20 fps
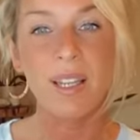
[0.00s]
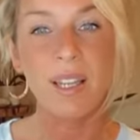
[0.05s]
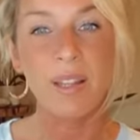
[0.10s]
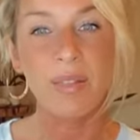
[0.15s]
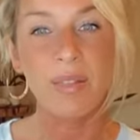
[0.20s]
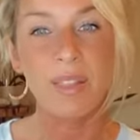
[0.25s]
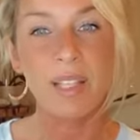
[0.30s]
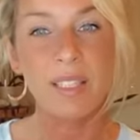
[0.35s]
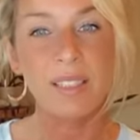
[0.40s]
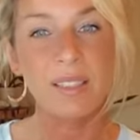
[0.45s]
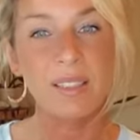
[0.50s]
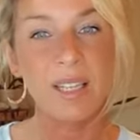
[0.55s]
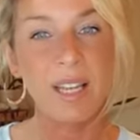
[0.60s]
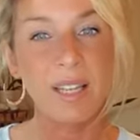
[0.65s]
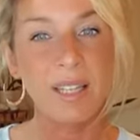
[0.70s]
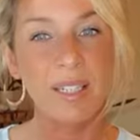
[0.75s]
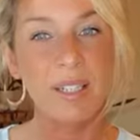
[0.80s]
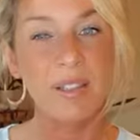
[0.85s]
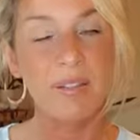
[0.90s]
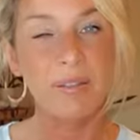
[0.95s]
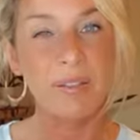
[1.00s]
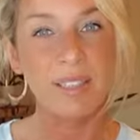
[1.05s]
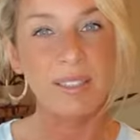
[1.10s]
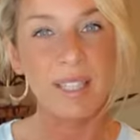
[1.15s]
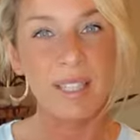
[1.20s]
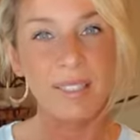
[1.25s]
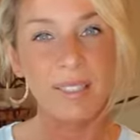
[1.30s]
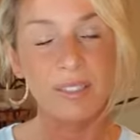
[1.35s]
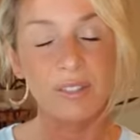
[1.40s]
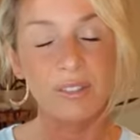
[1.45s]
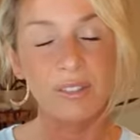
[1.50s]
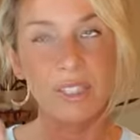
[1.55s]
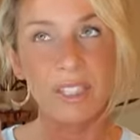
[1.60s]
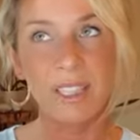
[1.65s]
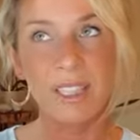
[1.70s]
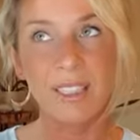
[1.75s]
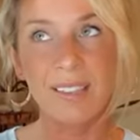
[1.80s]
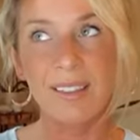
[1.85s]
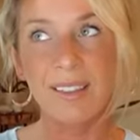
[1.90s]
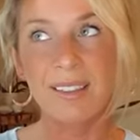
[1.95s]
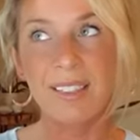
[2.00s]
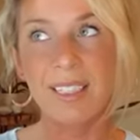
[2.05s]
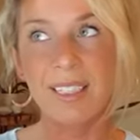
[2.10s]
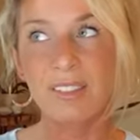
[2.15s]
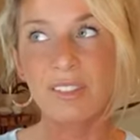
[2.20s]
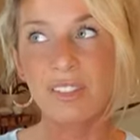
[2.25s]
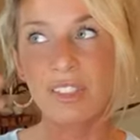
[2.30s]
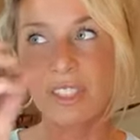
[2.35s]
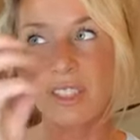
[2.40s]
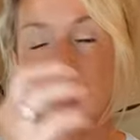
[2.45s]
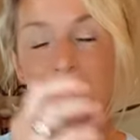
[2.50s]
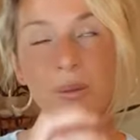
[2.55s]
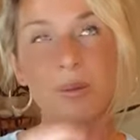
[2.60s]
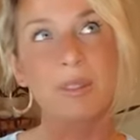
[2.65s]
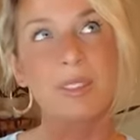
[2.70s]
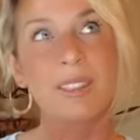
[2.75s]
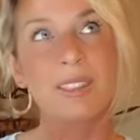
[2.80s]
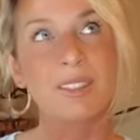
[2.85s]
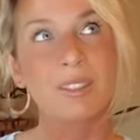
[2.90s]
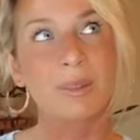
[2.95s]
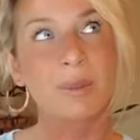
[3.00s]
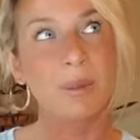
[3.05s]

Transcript: This kind of this energy that she tuned into,